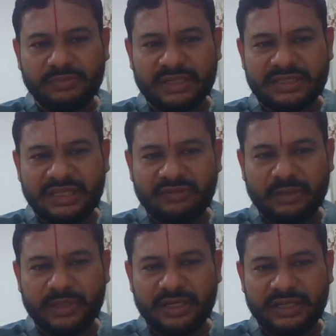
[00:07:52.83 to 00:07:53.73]
plus dy
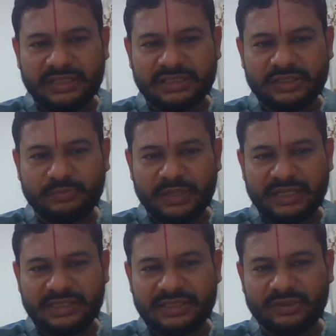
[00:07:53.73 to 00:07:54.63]
by dx
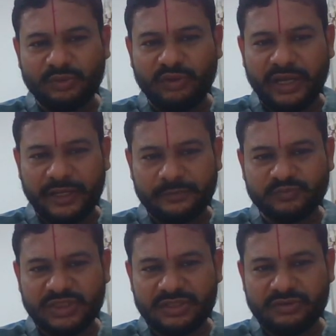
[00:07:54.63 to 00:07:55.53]
plus y
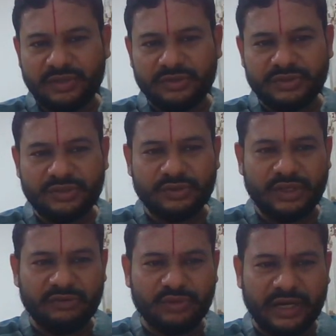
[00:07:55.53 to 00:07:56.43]
is equal to 0.
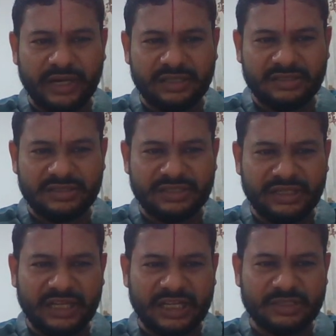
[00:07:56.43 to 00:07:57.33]
You have to write this is the
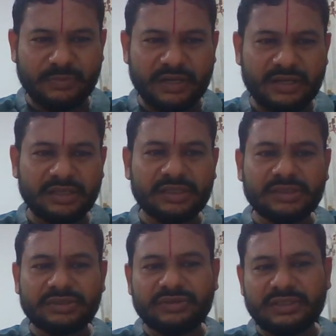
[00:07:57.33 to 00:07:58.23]
syntax part.
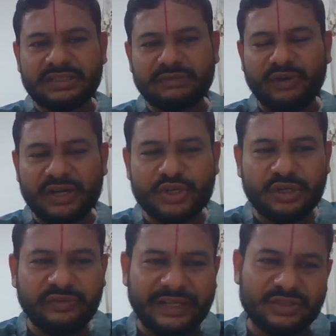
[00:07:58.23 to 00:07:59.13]
So it's a
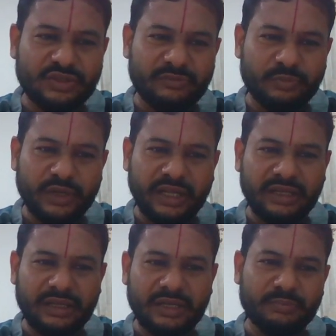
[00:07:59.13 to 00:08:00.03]
function of x, so
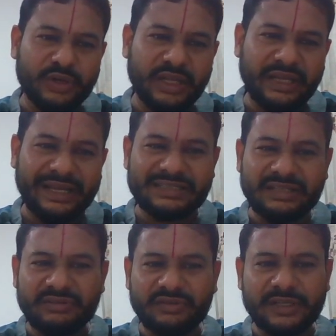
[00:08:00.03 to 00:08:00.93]
I'm putting x
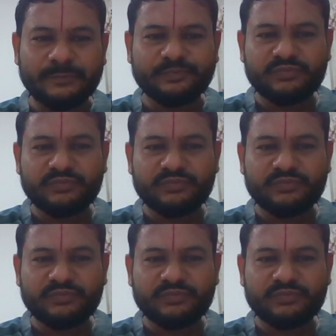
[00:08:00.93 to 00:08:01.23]
everywhere.